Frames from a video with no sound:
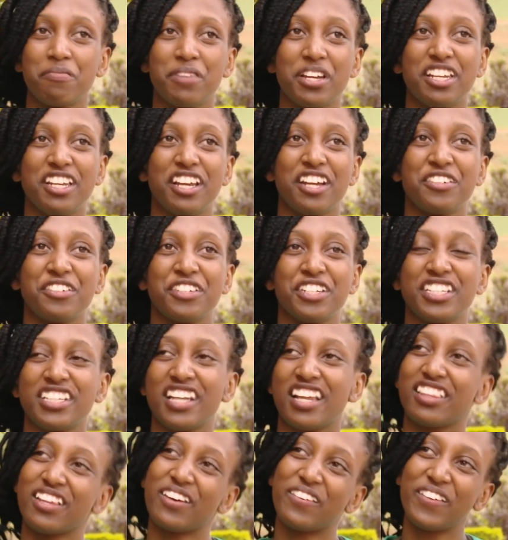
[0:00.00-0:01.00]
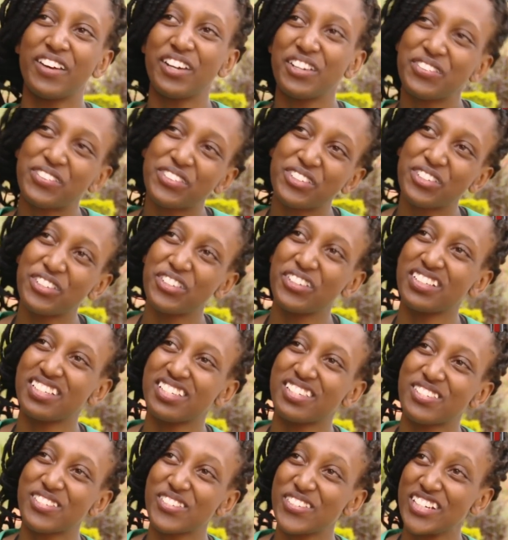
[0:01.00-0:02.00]
pediatrician the world will know
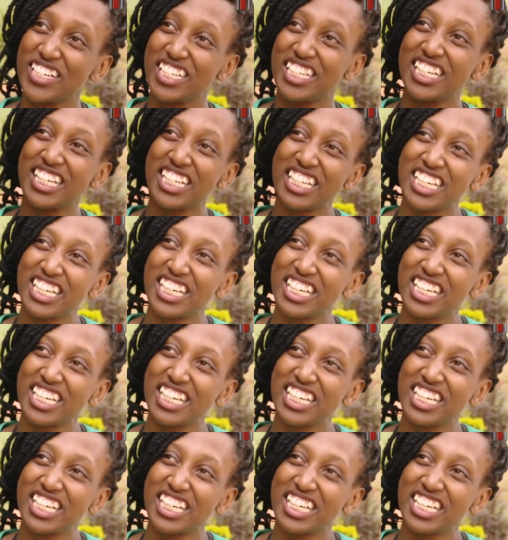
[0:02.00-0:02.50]
soon.